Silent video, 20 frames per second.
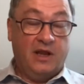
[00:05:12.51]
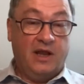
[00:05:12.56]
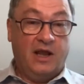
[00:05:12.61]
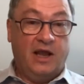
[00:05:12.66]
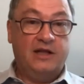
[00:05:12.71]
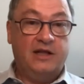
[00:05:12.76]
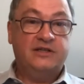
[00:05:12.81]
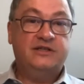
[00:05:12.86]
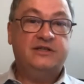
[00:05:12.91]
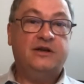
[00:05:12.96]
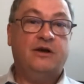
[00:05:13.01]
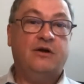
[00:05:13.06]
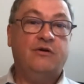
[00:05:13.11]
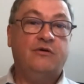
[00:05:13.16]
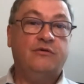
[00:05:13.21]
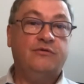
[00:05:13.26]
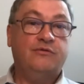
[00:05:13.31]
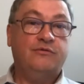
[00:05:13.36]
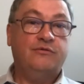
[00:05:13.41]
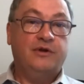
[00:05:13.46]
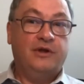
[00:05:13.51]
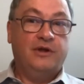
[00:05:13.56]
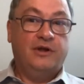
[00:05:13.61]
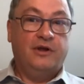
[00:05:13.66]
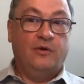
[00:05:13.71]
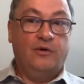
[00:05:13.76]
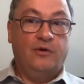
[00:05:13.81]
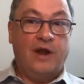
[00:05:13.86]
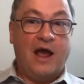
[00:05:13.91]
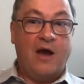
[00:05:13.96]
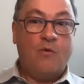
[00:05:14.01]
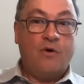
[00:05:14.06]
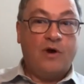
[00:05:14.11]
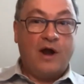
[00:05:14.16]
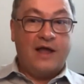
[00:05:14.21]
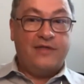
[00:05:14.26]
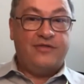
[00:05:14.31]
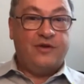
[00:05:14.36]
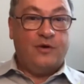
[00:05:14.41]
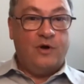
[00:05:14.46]
And so now we're
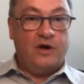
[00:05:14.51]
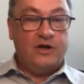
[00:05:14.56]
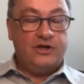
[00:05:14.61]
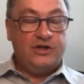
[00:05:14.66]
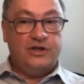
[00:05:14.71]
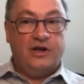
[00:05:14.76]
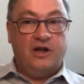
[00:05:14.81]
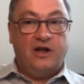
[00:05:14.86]
at the question